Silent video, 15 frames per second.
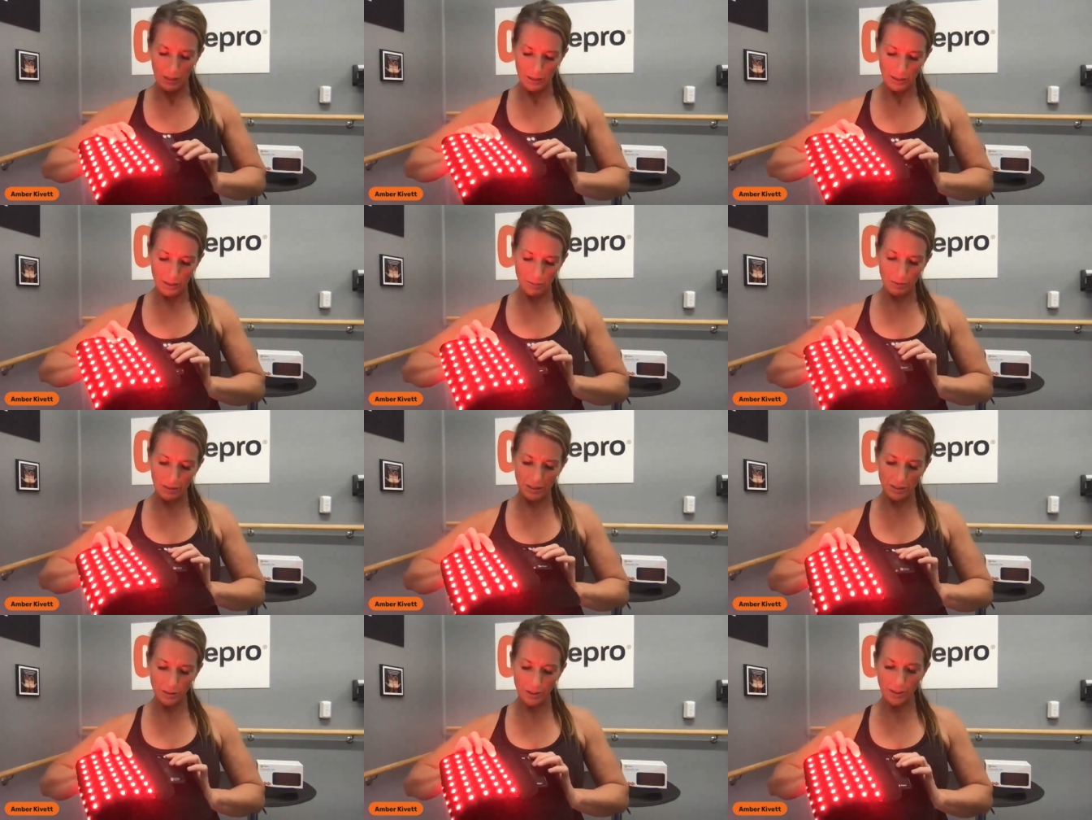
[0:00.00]
But
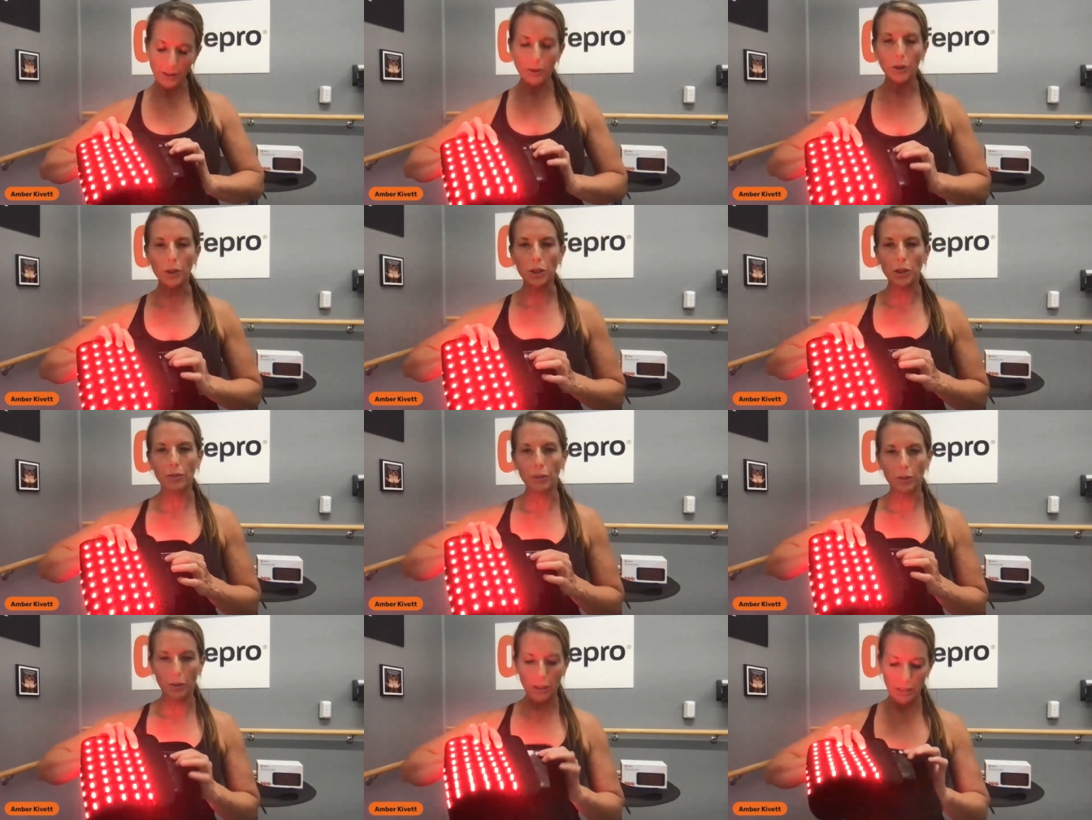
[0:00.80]
these are not going to hurt you if
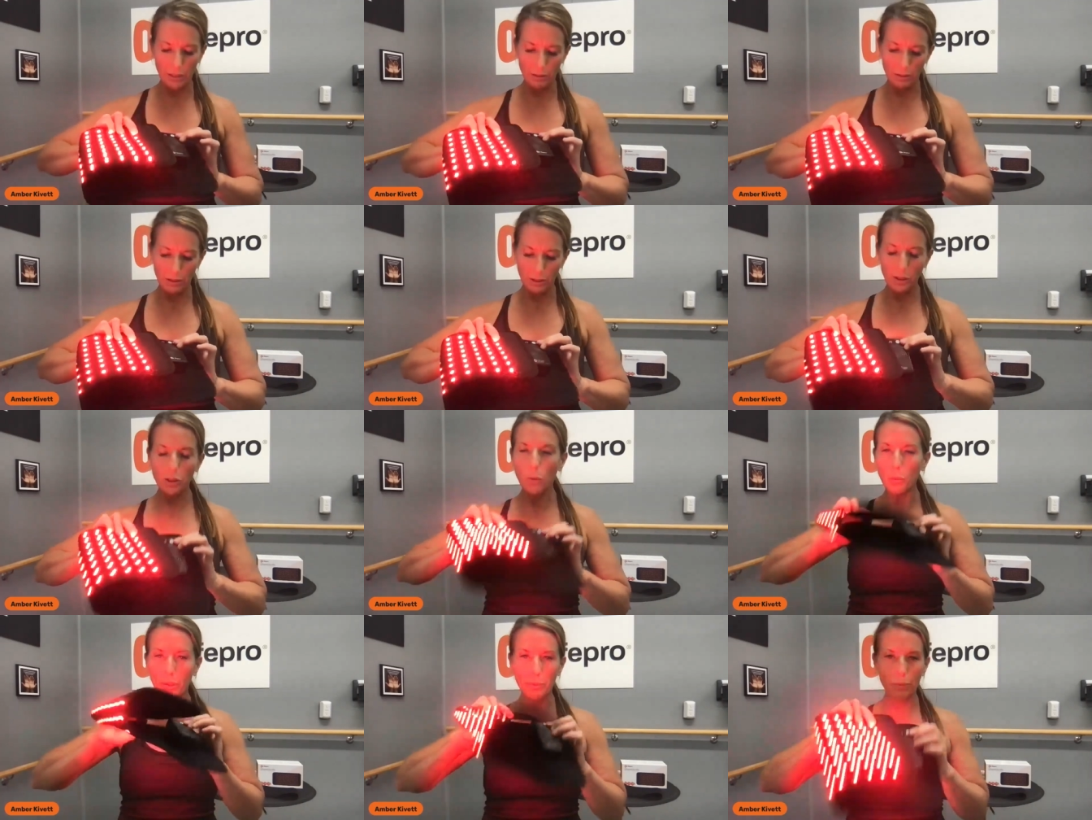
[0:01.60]
you're looking. You
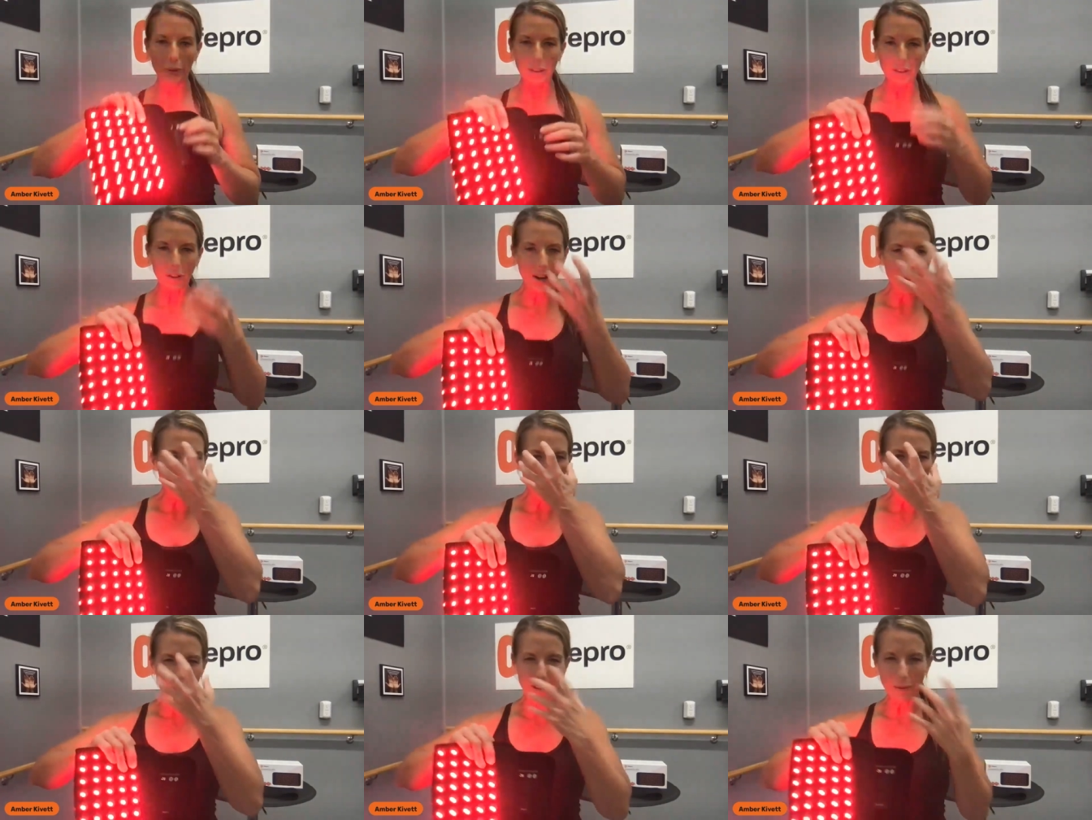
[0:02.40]
don't want to put your
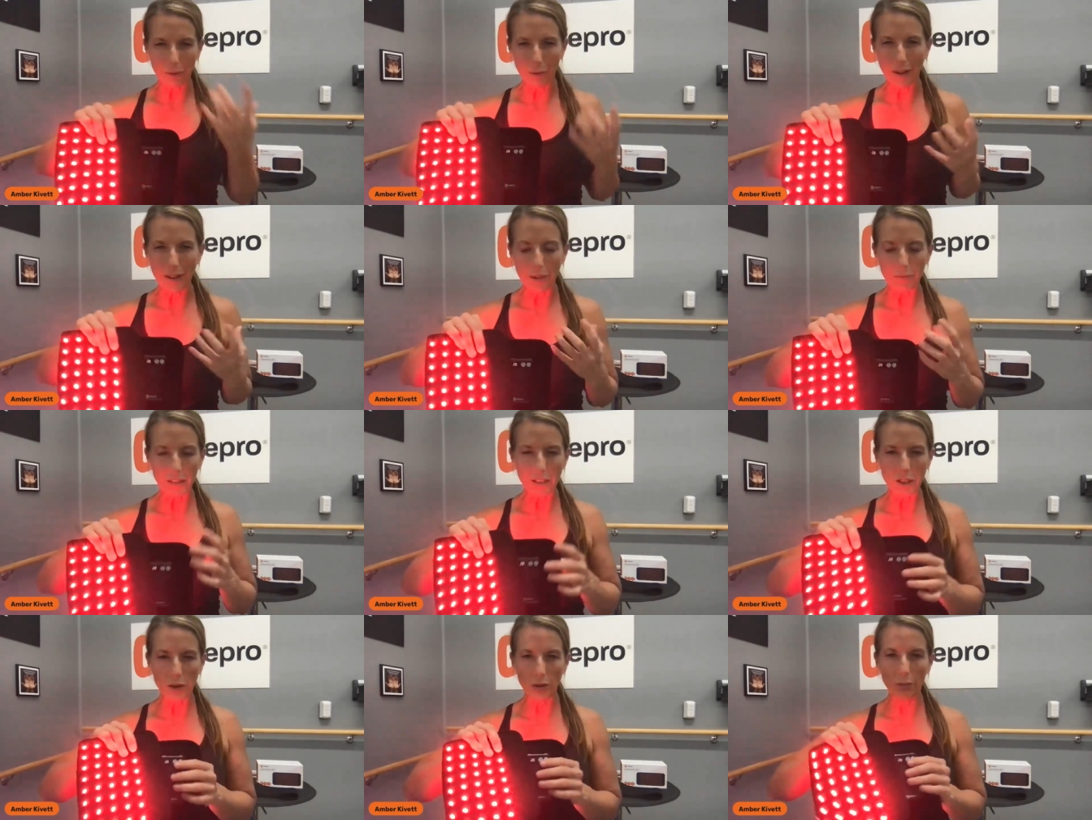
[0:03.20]
eyeballs like right up
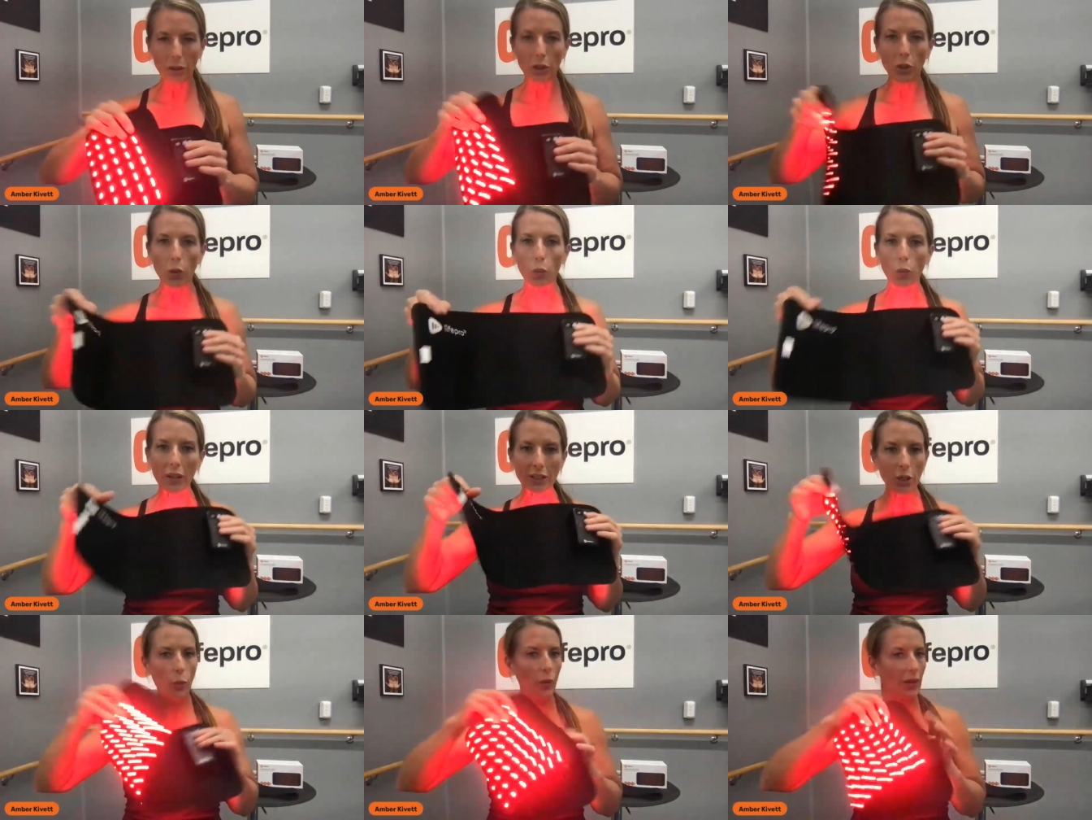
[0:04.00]
next to them. And you don't want
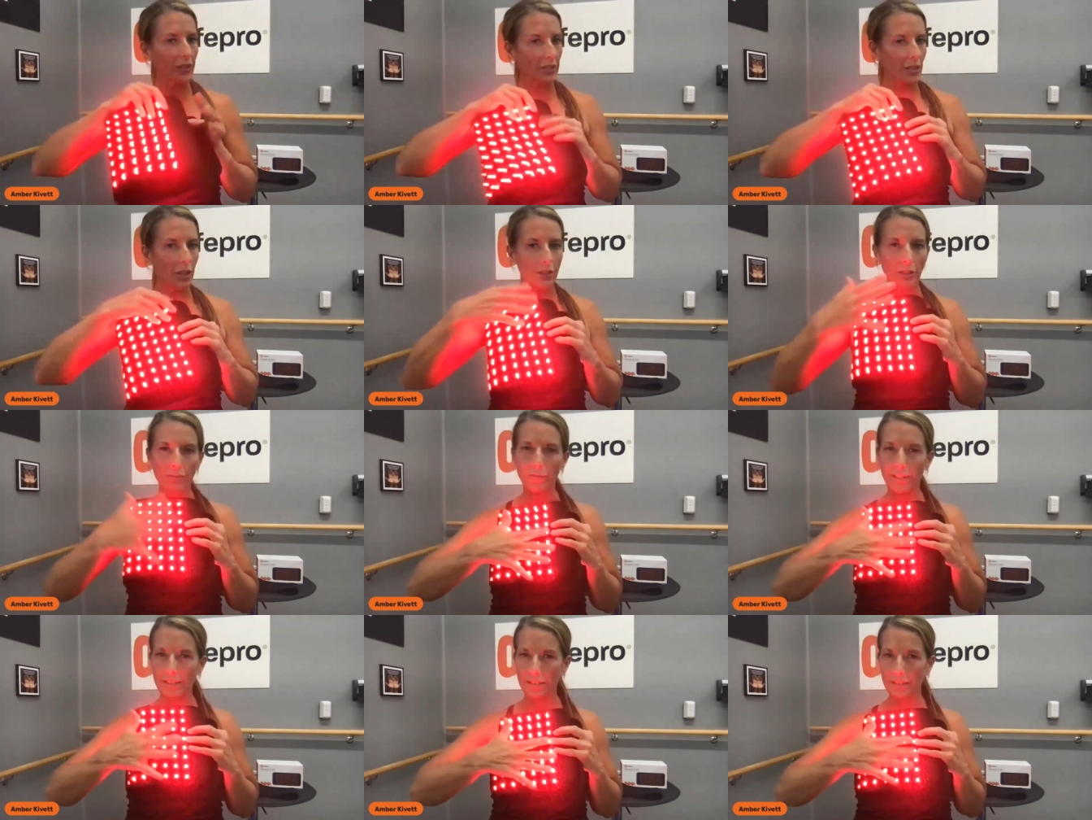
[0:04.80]
to wear this on your
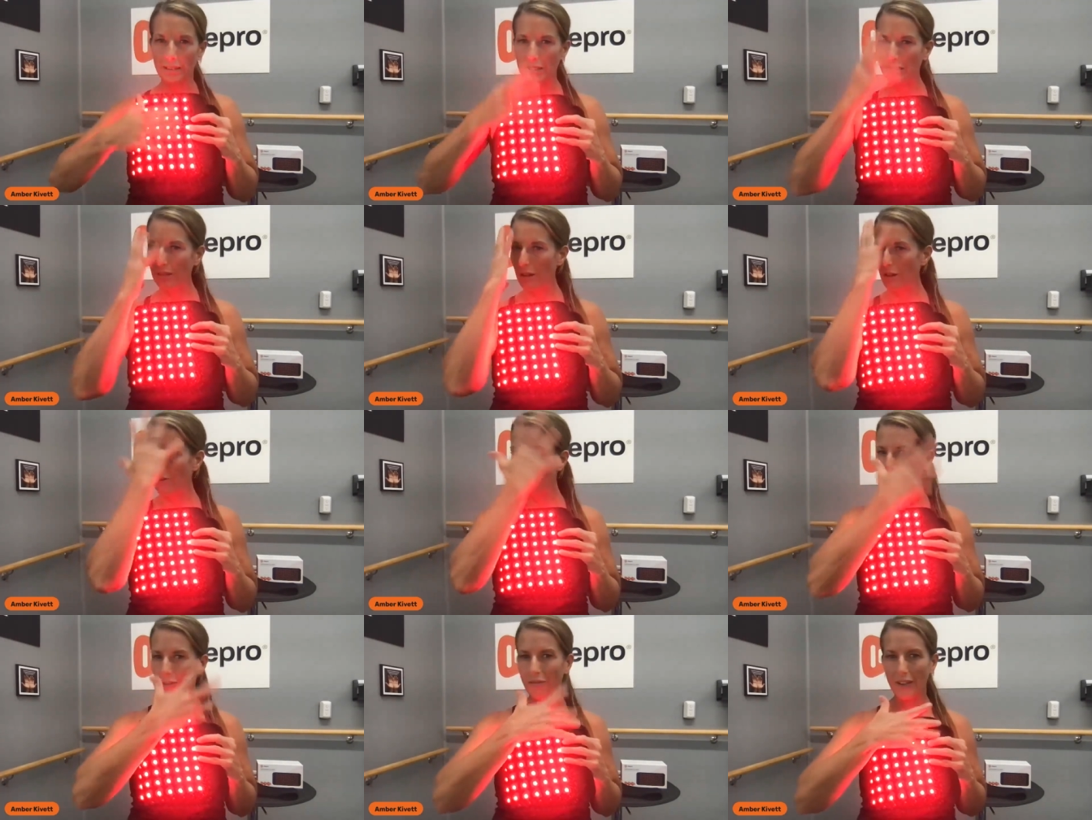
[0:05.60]
face. This is not
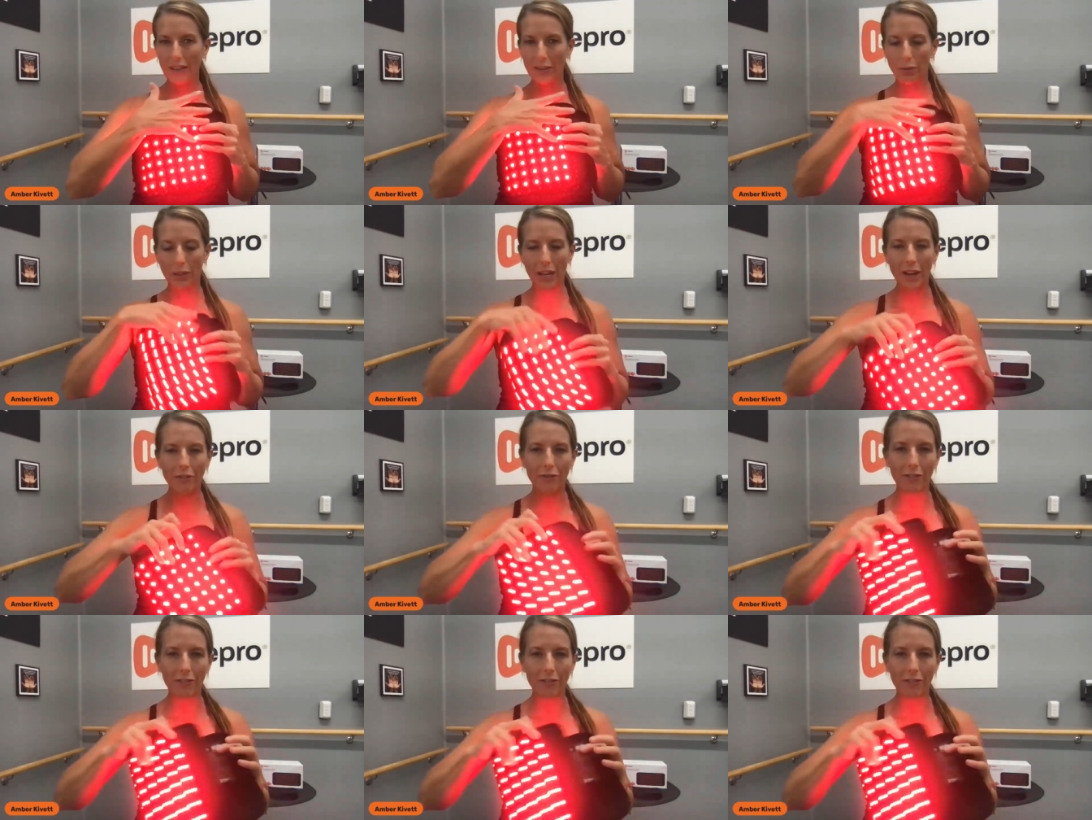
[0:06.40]
for a face. We have